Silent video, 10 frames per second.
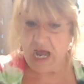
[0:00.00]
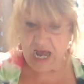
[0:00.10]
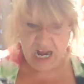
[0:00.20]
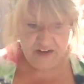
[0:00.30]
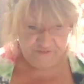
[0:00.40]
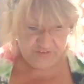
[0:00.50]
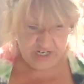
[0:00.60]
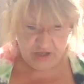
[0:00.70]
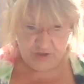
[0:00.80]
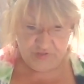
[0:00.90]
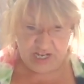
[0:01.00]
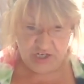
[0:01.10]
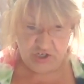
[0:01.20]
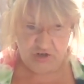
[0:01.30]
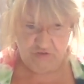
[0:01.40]
I feel
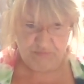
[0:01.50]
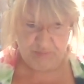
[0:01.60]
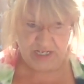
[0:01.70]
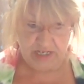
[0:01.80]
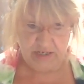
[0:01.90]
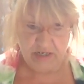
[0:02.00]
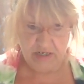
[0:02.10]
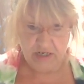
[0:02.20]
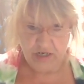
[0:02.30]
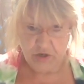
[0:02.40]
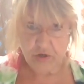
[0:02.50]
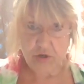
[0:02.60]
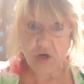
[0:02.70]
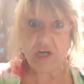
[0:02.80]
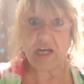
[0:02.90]
that you've been
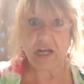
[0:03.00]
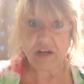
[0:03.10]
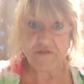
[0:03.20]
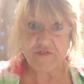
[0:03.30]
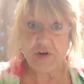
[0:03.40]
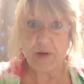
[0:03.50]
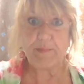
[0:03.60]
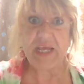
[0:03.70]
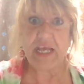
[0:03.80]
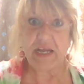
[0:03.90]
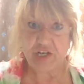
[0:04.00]
cooking for a bit.